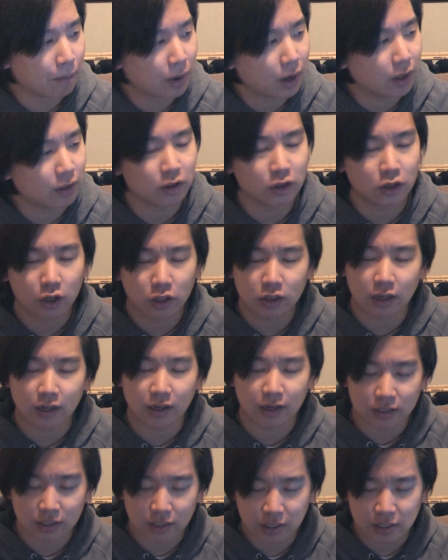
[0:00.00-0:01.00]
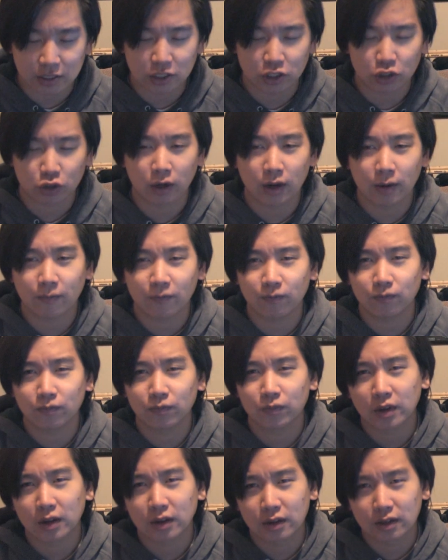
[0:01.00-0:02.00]
But the good thing is it can stream
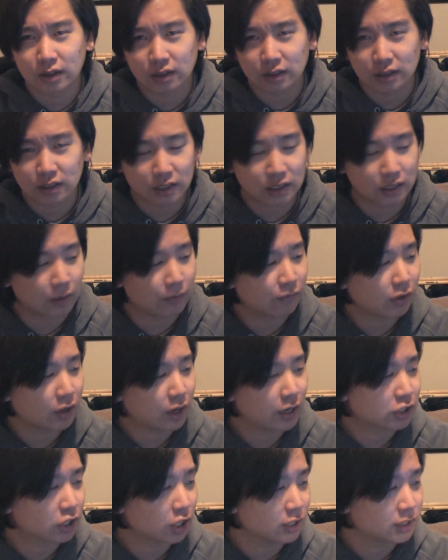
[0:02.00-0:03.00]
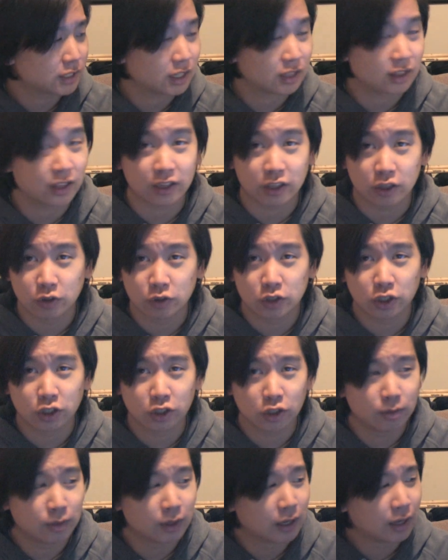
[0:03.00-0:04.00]
some Flash content like
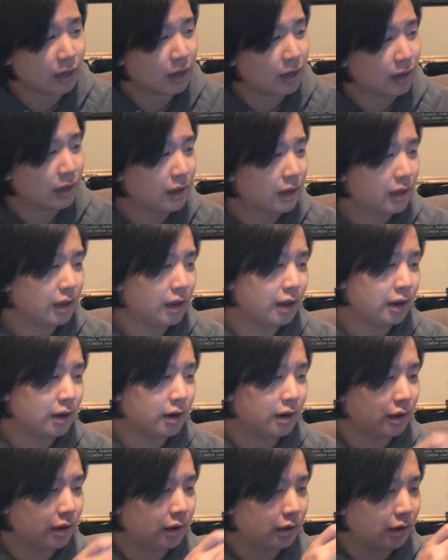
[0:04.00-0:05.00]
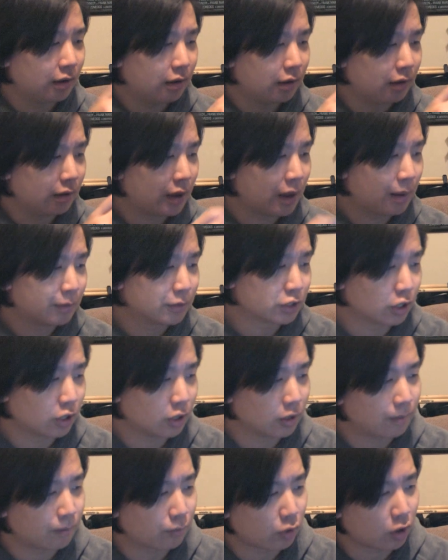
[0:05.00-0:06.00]
YouTube and
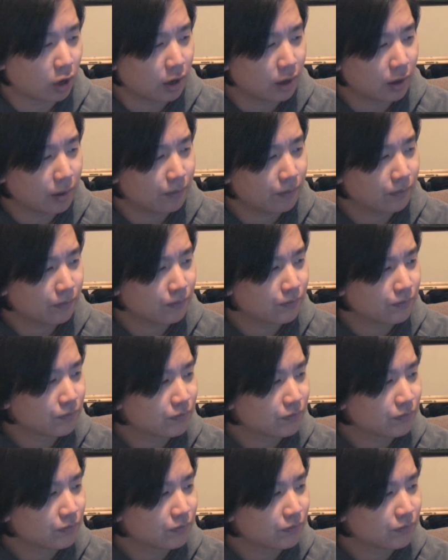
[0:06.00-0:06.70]
Amazon Prime.